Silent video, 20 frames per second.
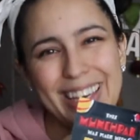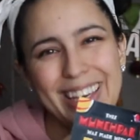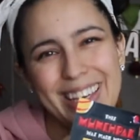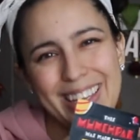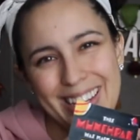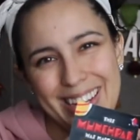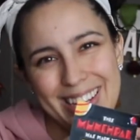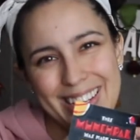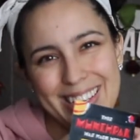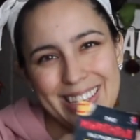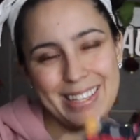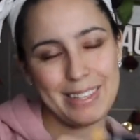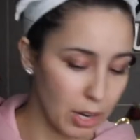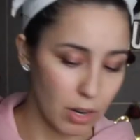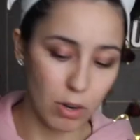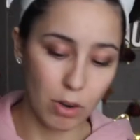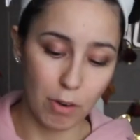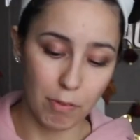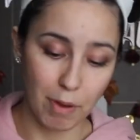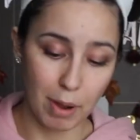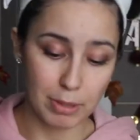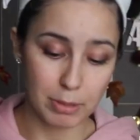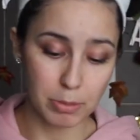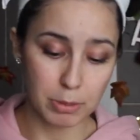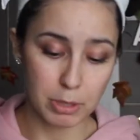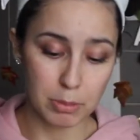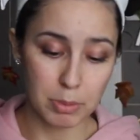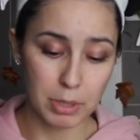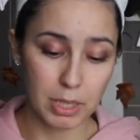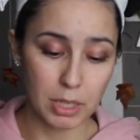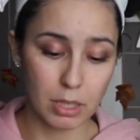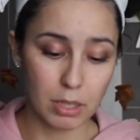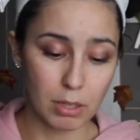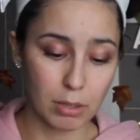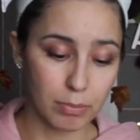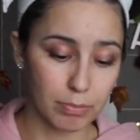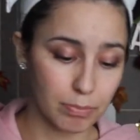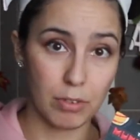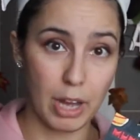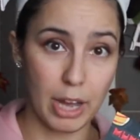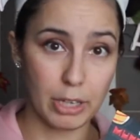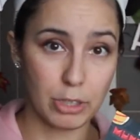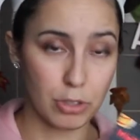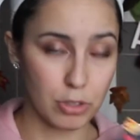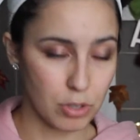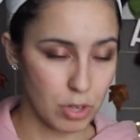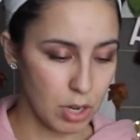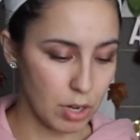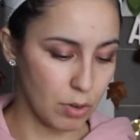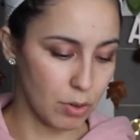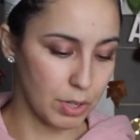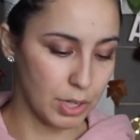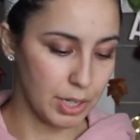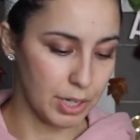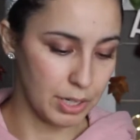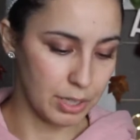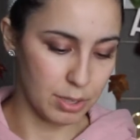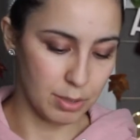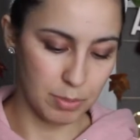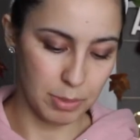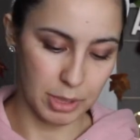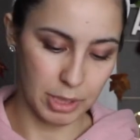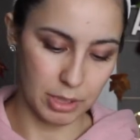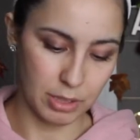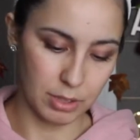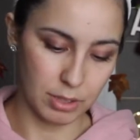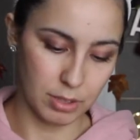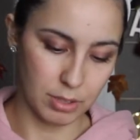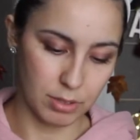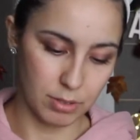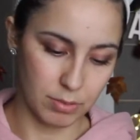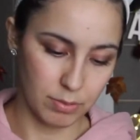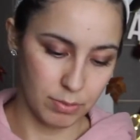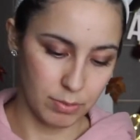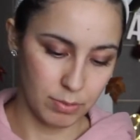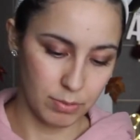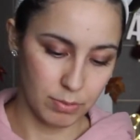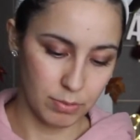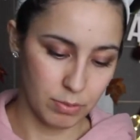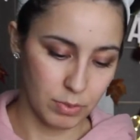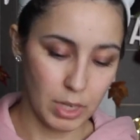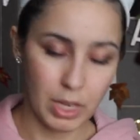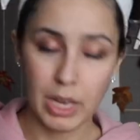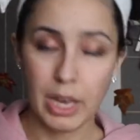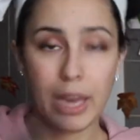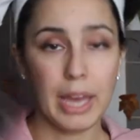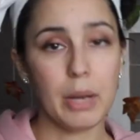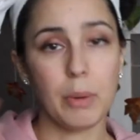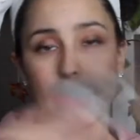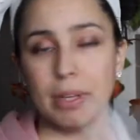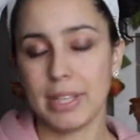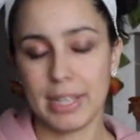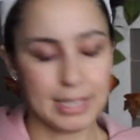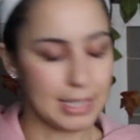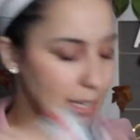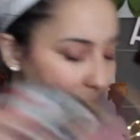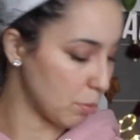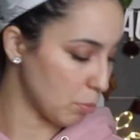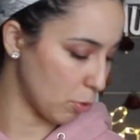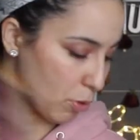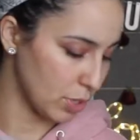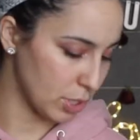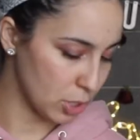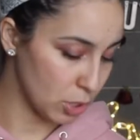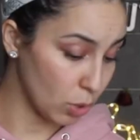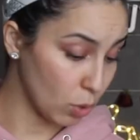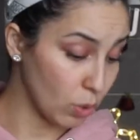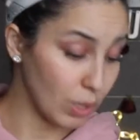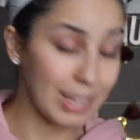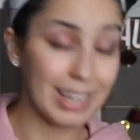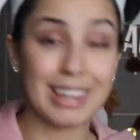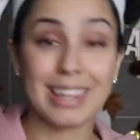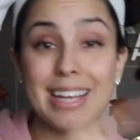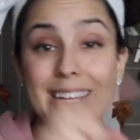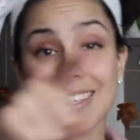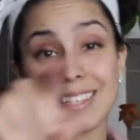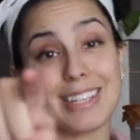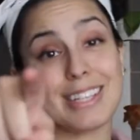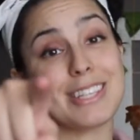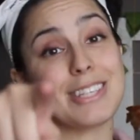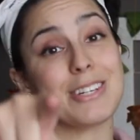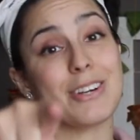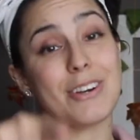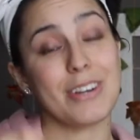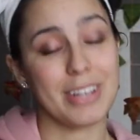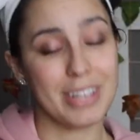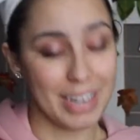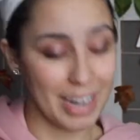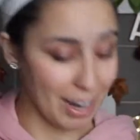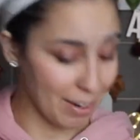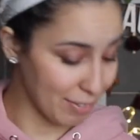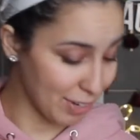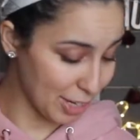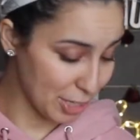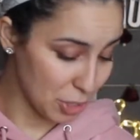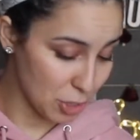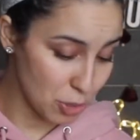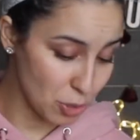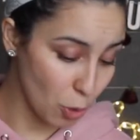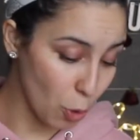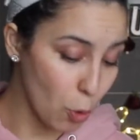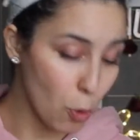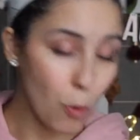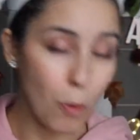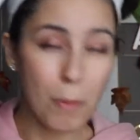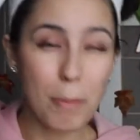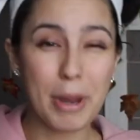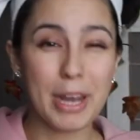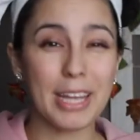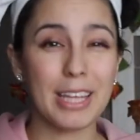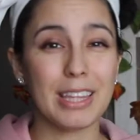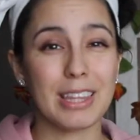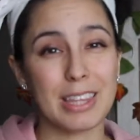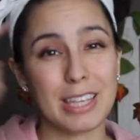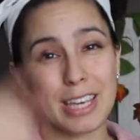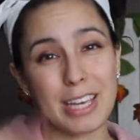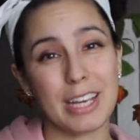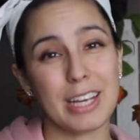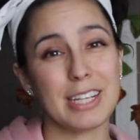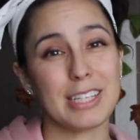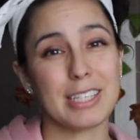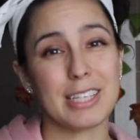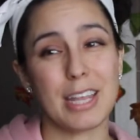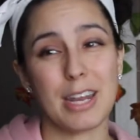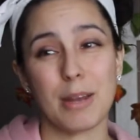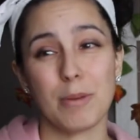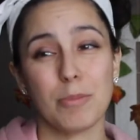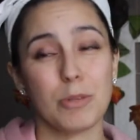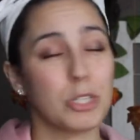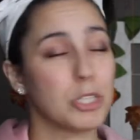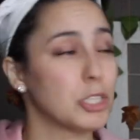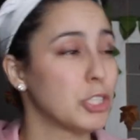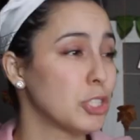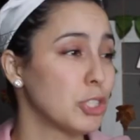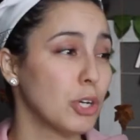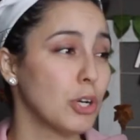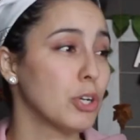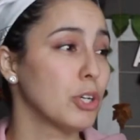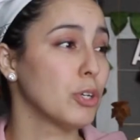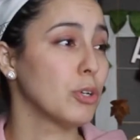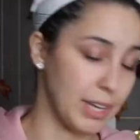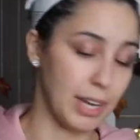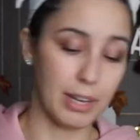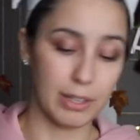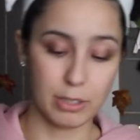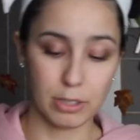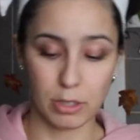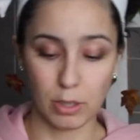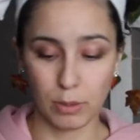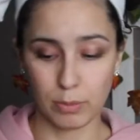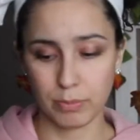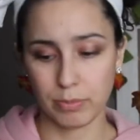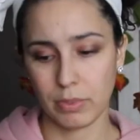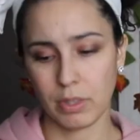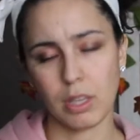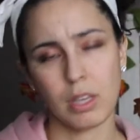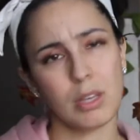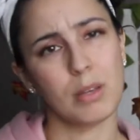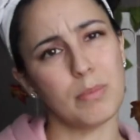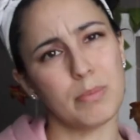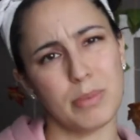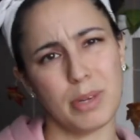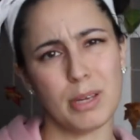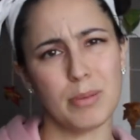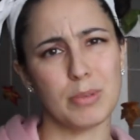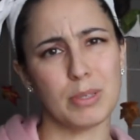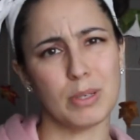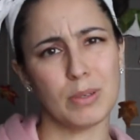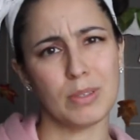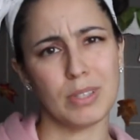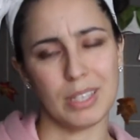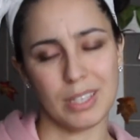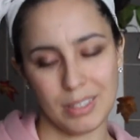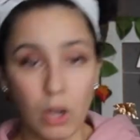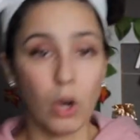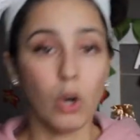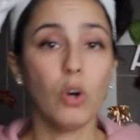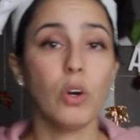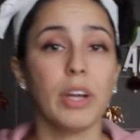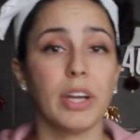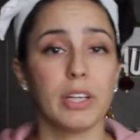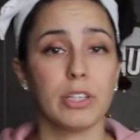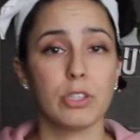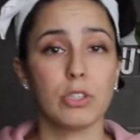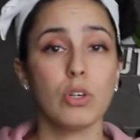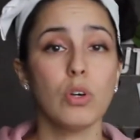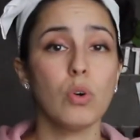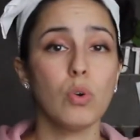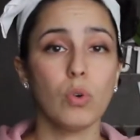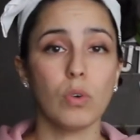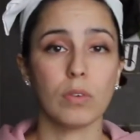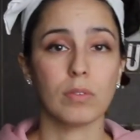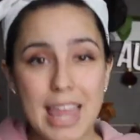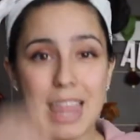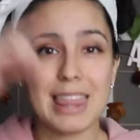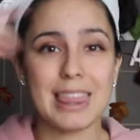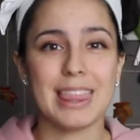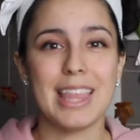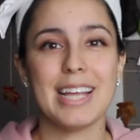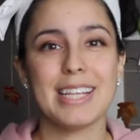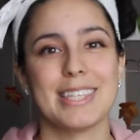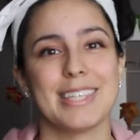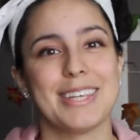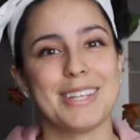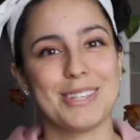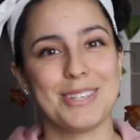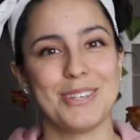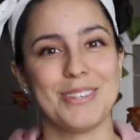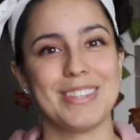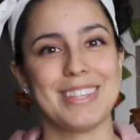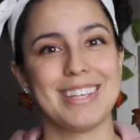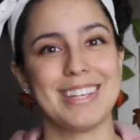It is. I don't know if I'm supposed to be the astronaut or he is, because... Anyway, that's not important. So, let's get started. I've got so many things that I'm going to show you. Yeah, so, babes only. Okay, so... let's get to